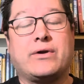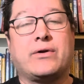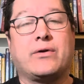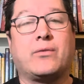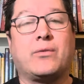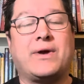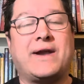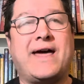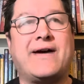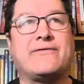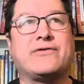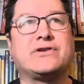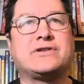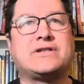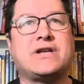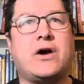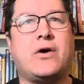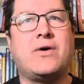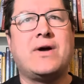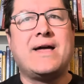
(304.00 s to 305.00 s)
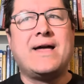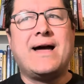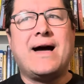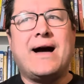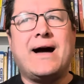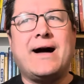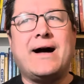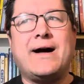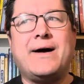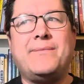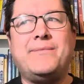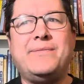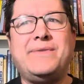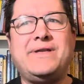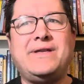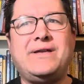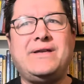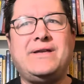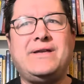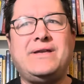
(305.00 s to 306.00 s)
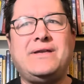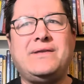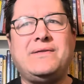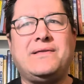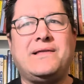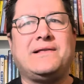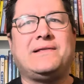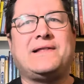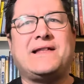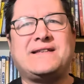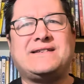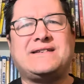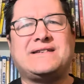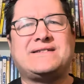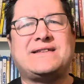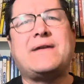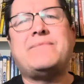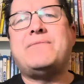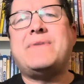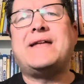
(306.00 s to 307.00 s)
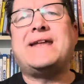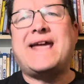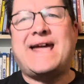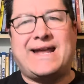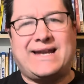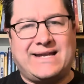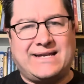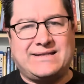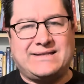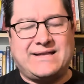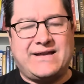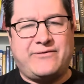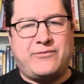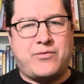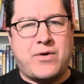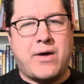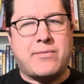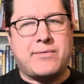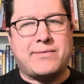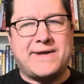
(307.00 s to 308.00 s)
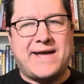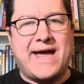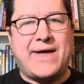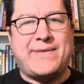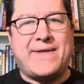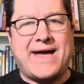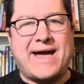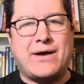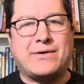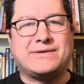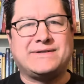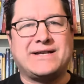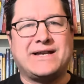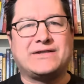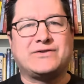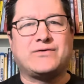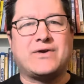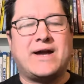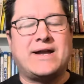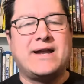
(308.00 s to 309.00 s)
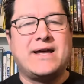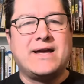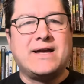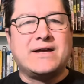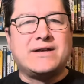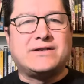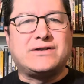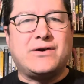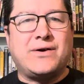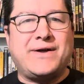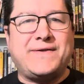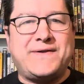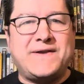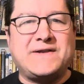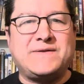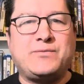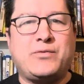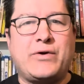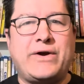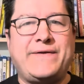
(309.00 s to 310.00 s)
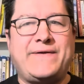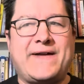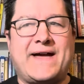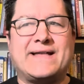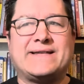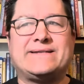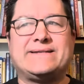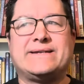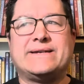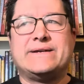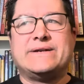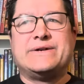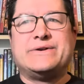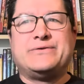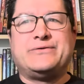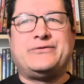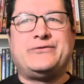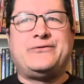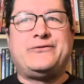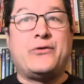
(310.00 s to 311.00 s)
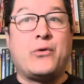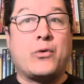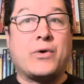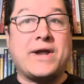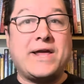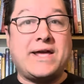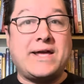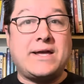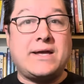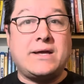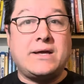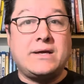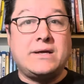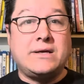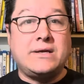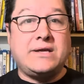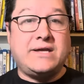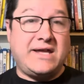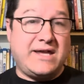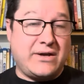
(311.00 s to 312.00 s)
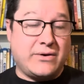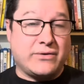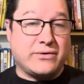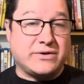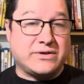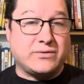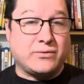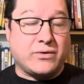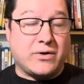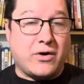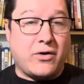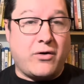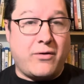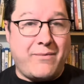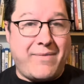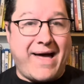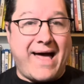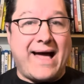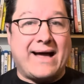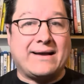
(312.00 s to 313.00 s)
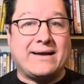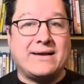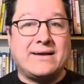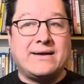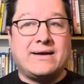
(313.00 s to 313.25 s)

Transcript: or whatever. So, let's just say mid-80s, they've probably had the house since, right? So at this point, that's 40 years we're going back,